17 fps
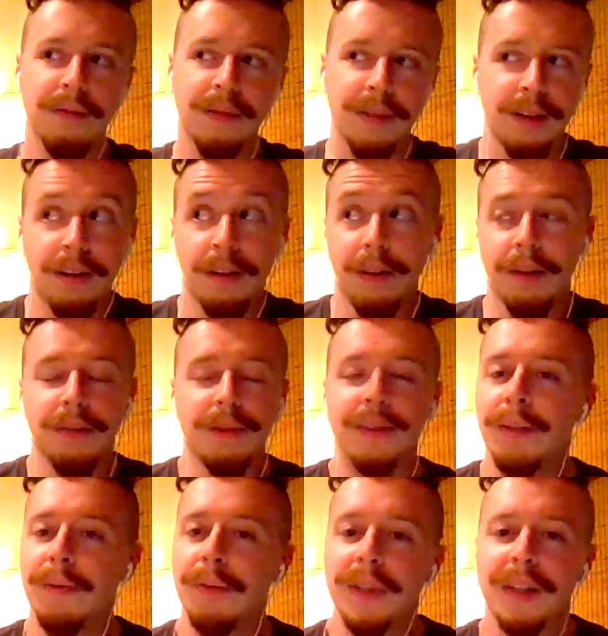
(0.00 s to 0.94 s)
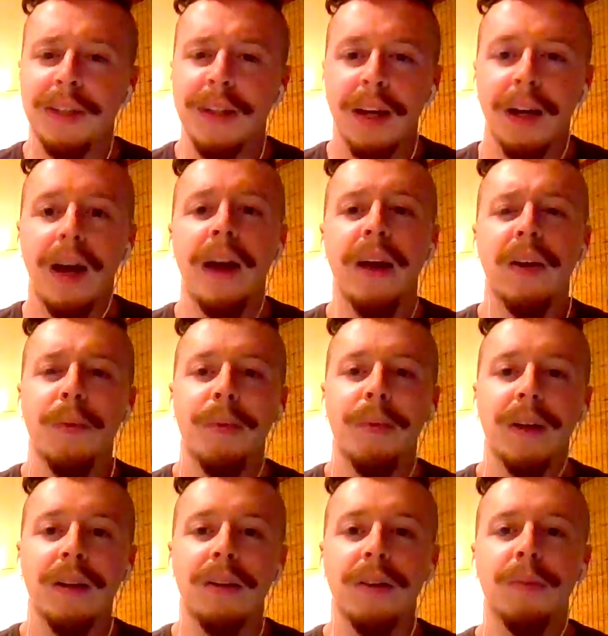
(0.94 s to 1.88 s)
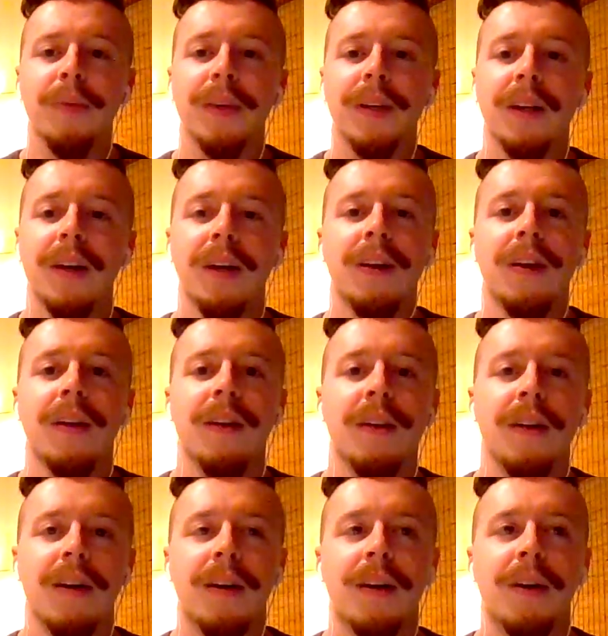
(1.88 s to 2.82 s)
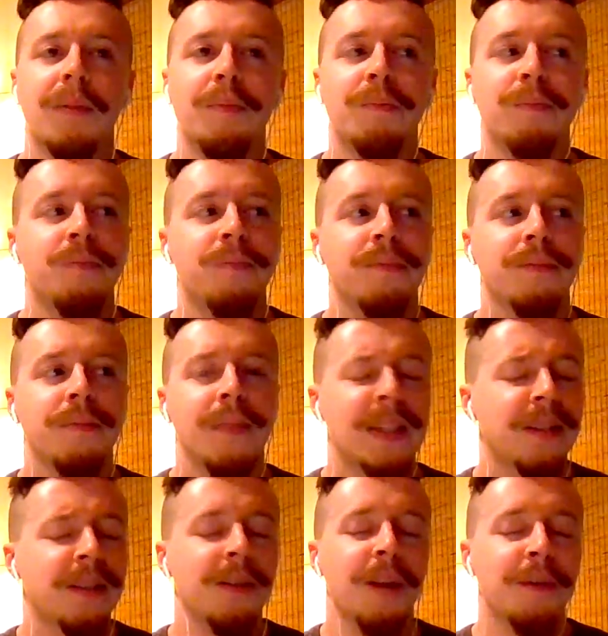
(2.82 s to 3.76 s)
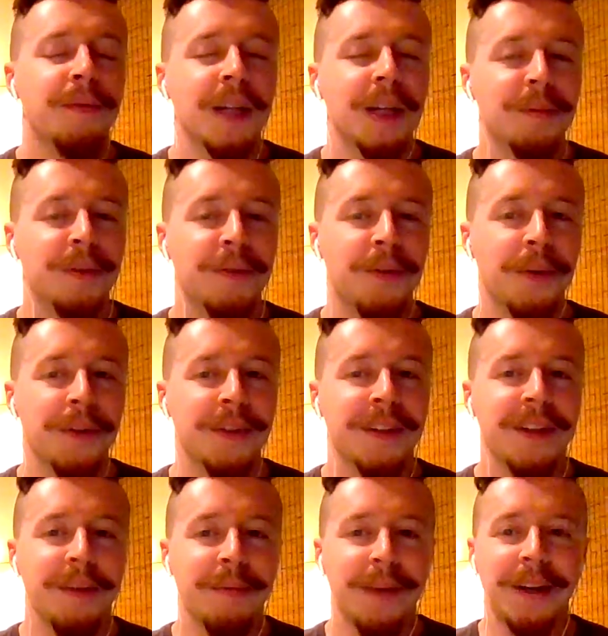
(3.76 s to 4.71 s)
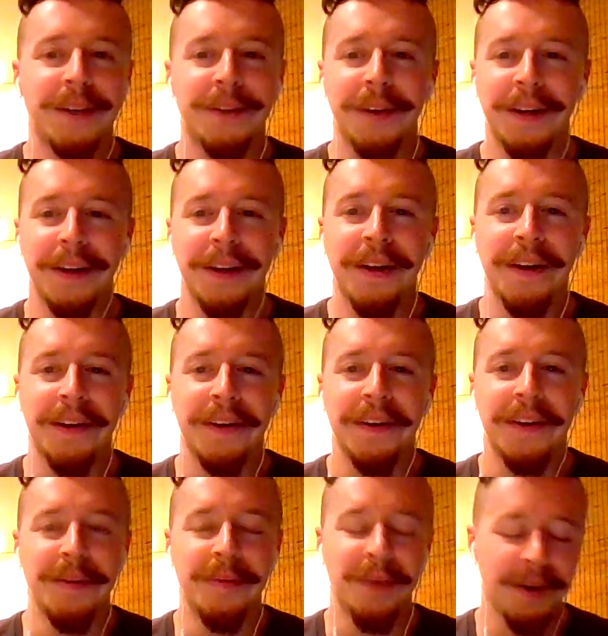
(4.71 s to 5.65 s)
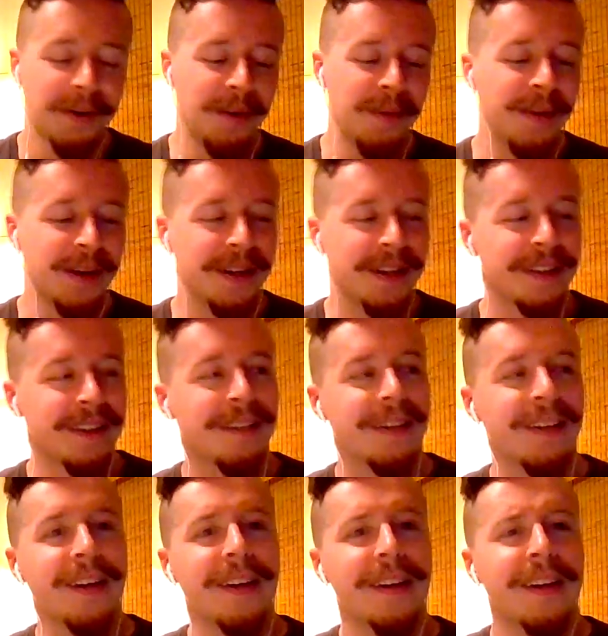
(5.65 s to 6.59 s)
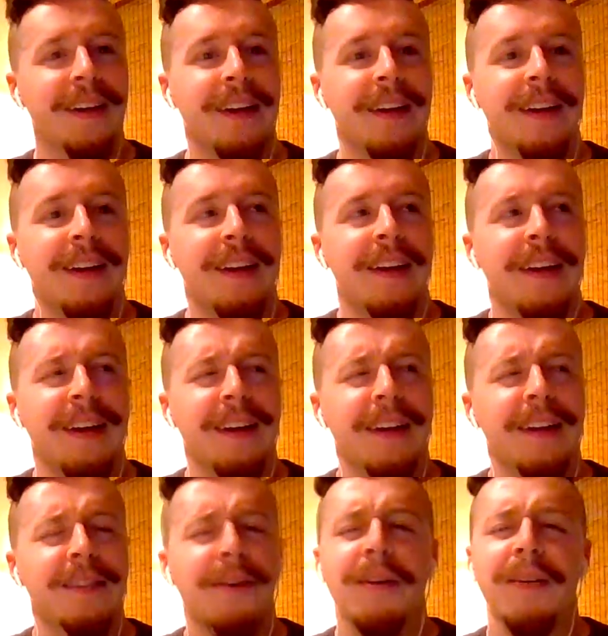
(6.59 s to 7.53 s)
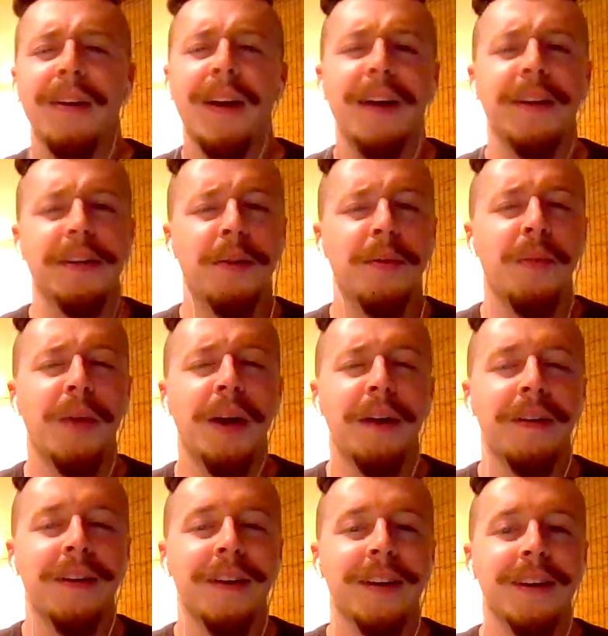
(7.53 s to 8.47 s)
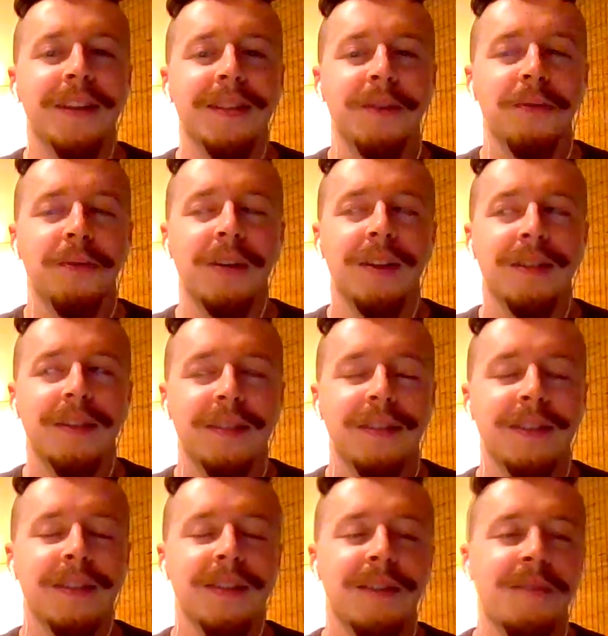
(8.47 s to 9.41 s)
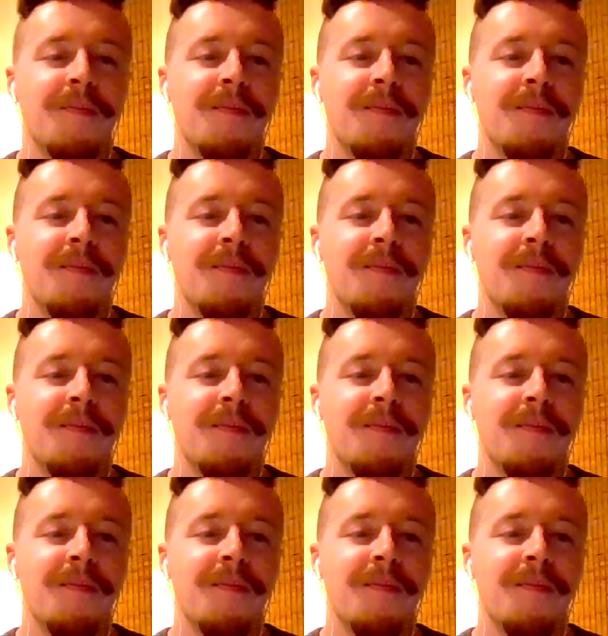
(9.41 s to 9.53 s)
I don't know. It was just kind of eye-opening a little bit. I still love James, of course. I'm not trying to knock on him at all, but it's just like, it's hard not to compare, I guess is what I should say.